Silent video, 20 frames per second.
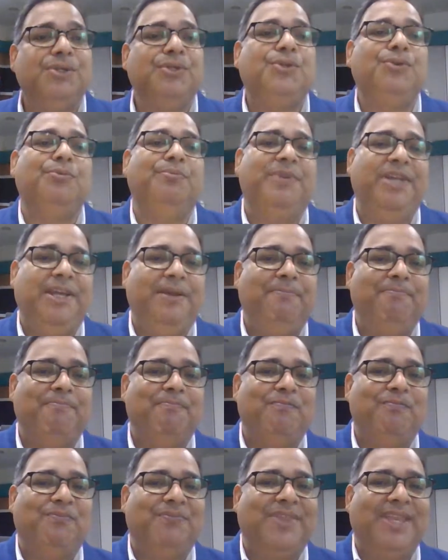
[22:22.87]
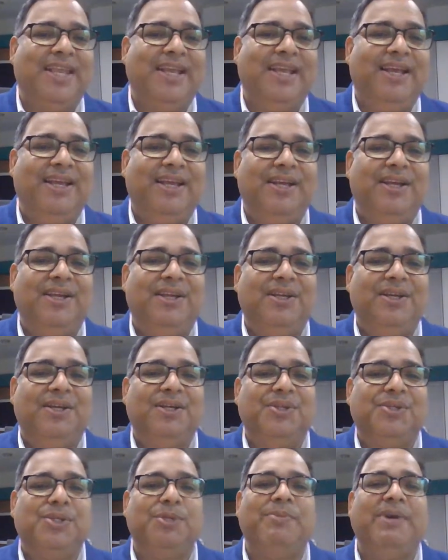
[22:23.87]
to me.
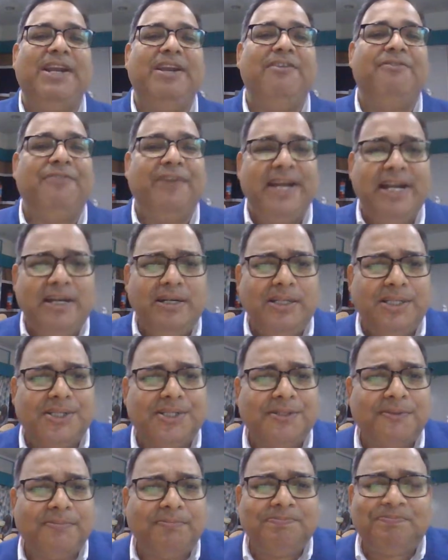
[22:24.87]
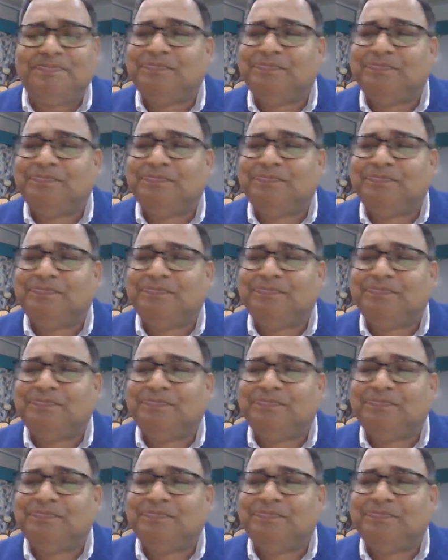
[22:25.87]
So my dear friends,